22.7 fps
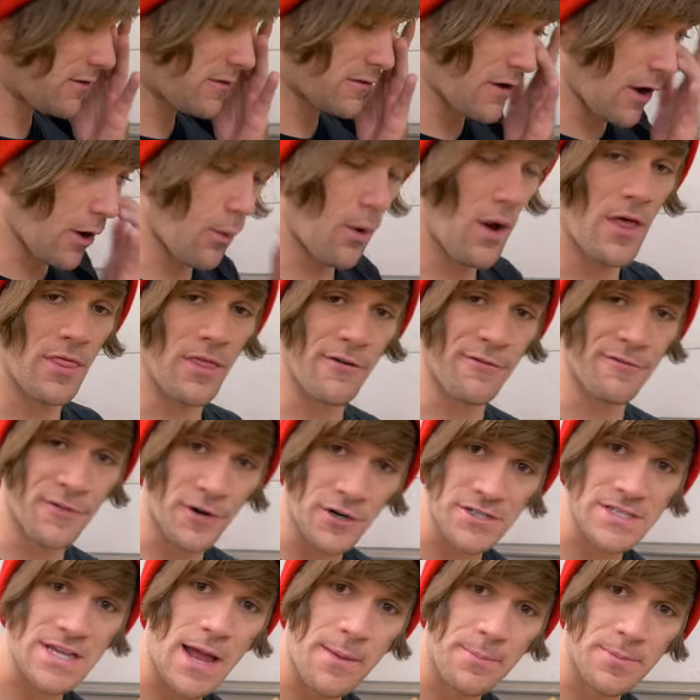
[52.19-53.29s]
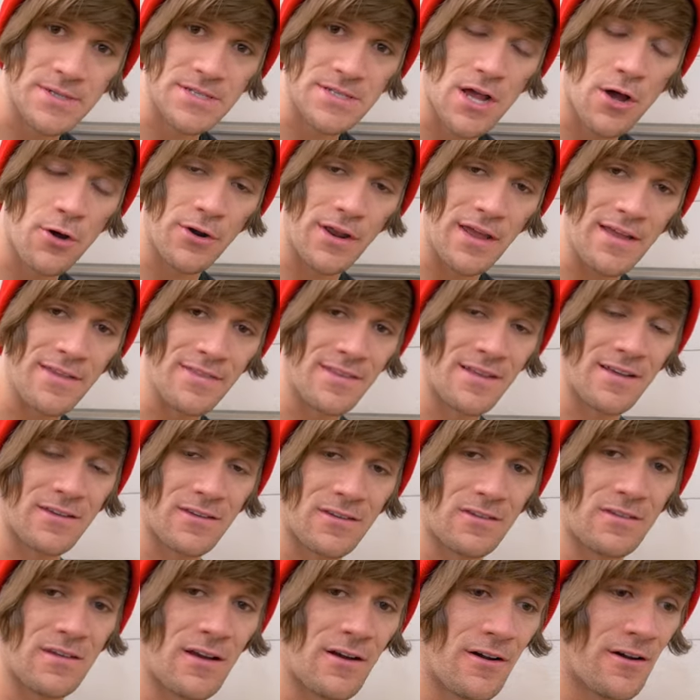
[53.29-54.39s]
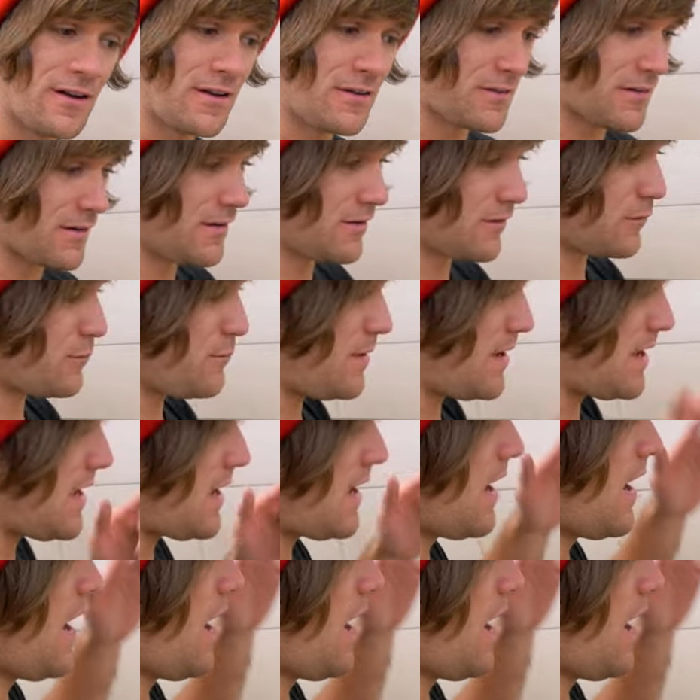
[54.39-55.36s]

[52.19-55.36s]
So the first episode in this series is me